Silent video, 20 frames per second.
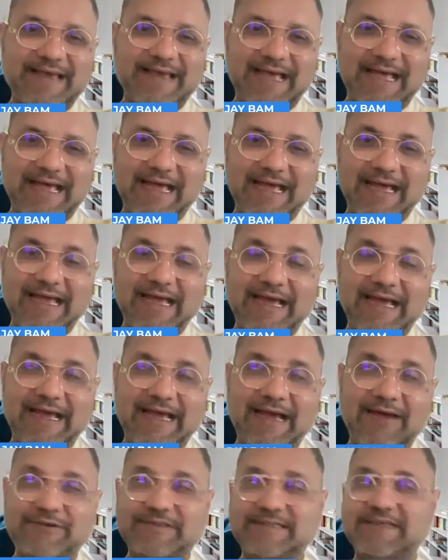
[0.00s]

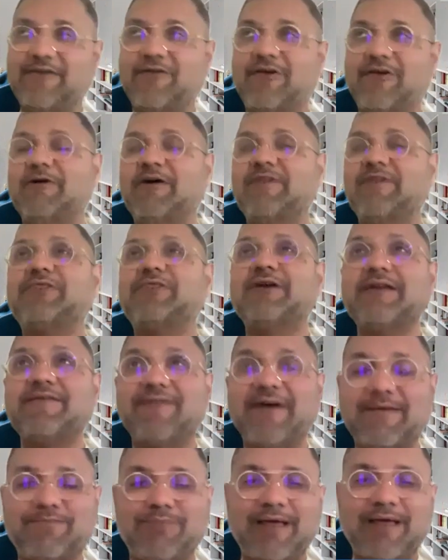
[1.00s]
I would say there are about
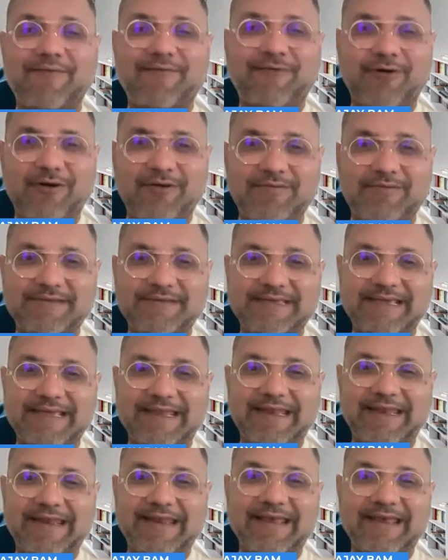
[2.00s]
35 platforms,
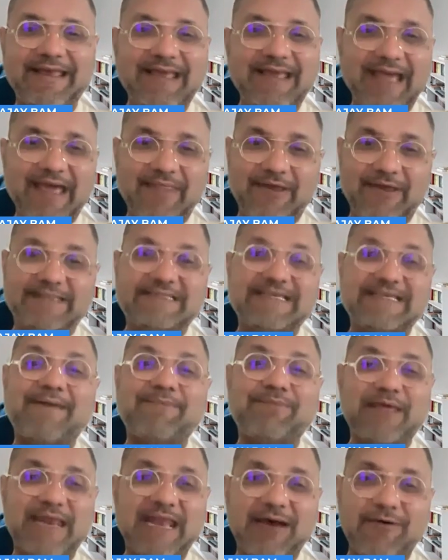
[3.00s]
and it's
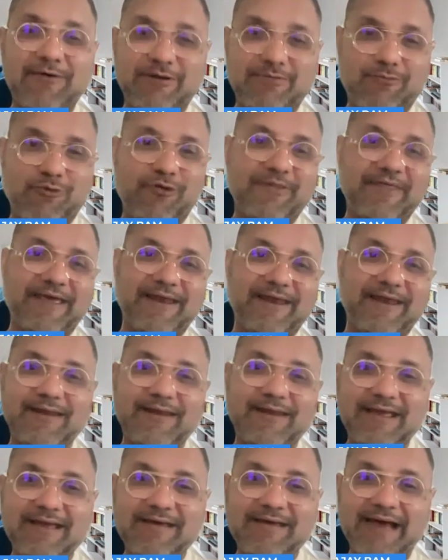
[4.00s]
happening now in more than
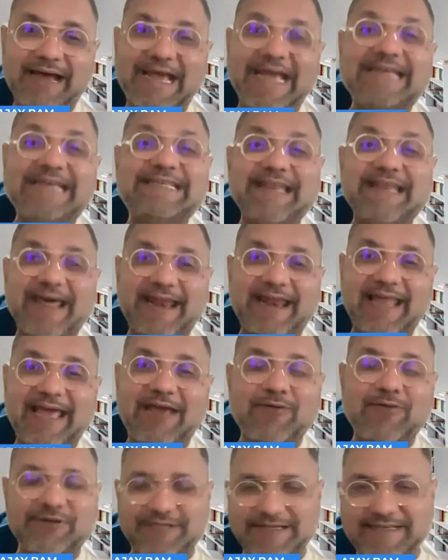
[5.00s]
89
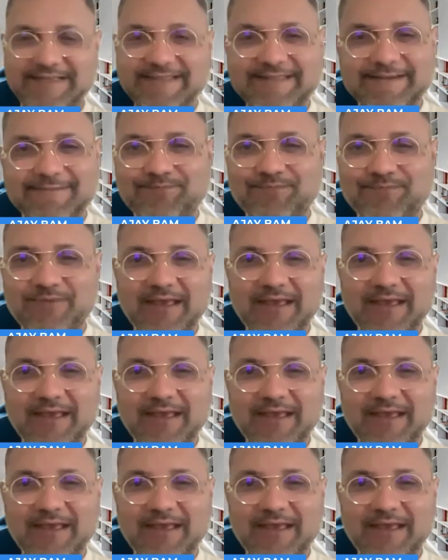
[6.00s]
languages.